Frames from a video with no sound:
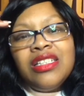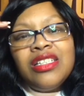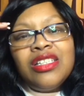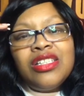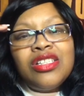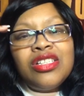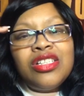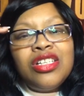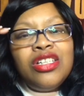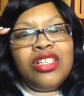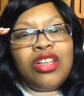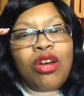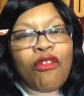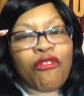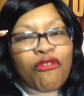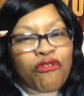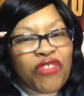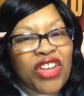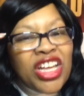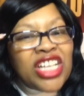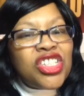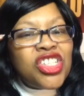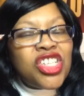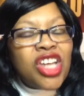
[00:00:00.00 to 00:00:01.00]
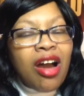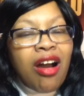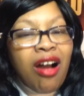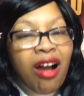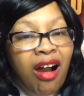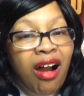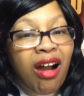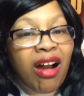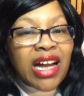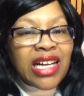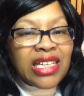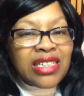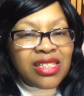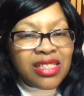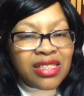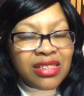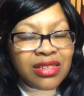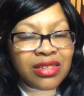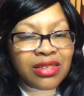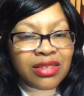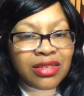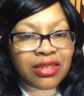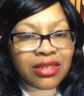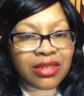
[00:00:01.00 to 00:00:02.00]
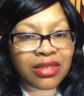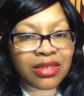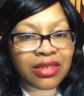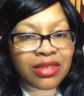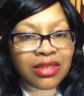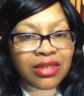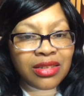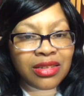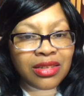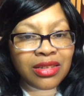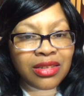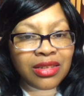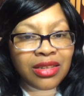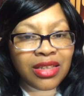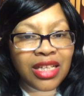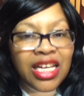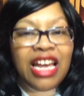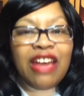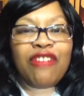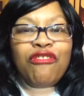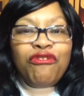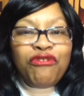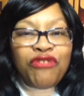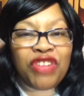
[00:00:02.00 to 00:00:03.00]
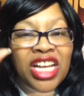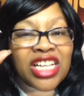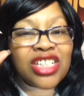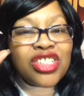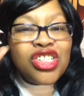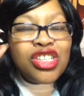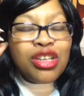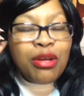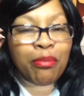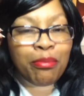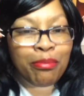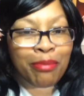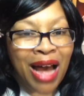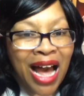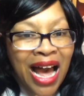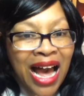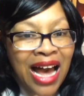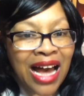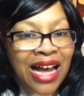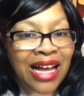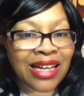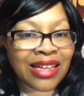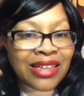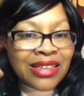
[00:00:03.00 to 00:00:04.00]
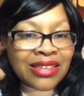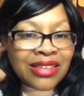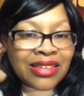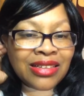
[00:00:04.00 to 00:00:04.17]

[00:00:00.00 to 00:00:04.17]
to know fix your heart fix your mind.